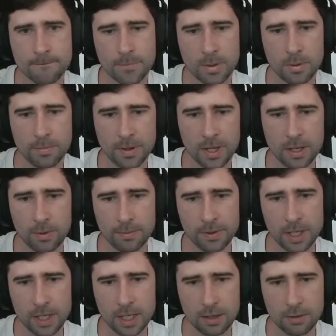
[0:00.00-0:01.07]
We
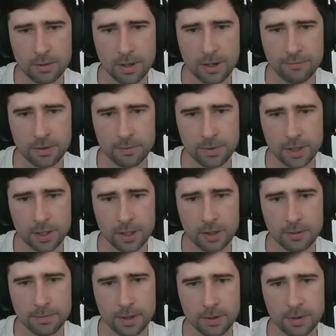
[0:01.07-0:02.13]
play here. We definitely play here.
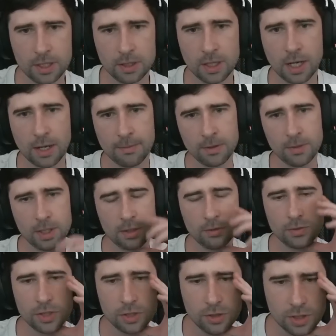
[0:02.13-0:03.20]
But we can, I mean, we can
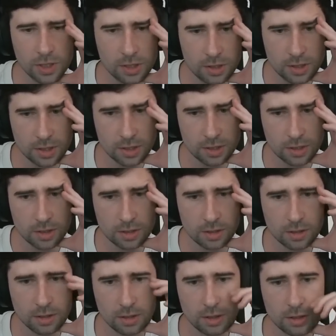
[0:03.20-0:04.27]
reduce his
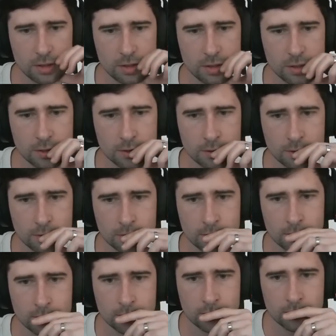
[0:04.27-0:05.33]
cards.
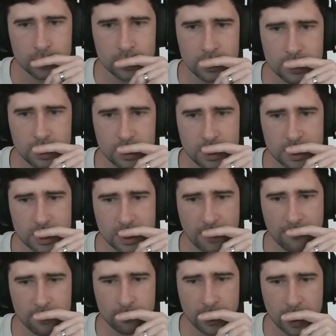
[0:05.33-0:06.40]
Is it just a
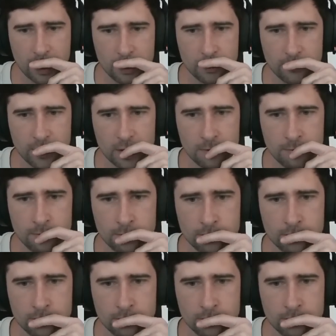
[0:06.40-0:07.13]
7 power over him?